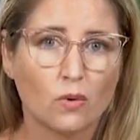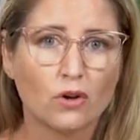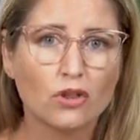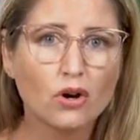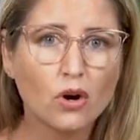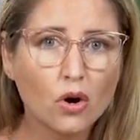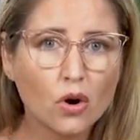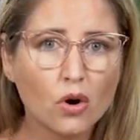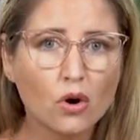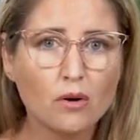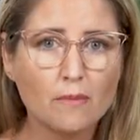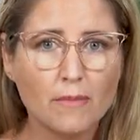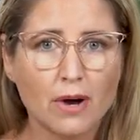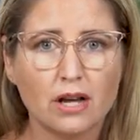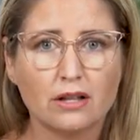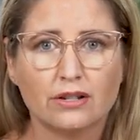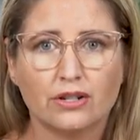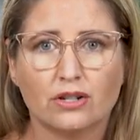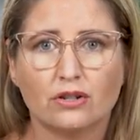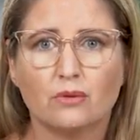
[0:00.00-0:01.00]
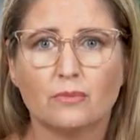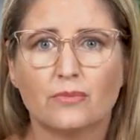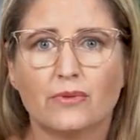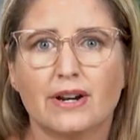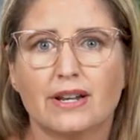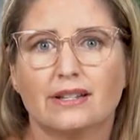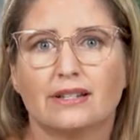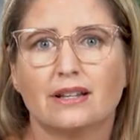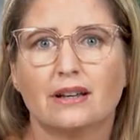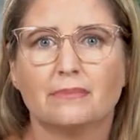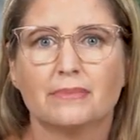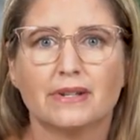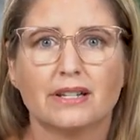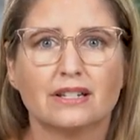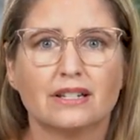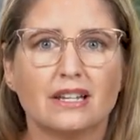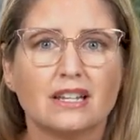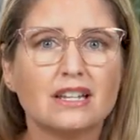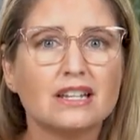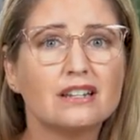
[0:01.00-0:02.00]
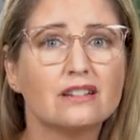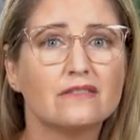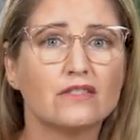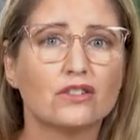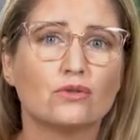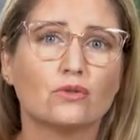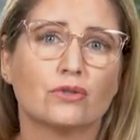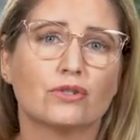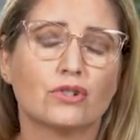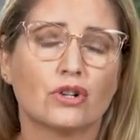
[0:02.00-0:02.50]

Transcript: Well, the whole molecule breaks up into individual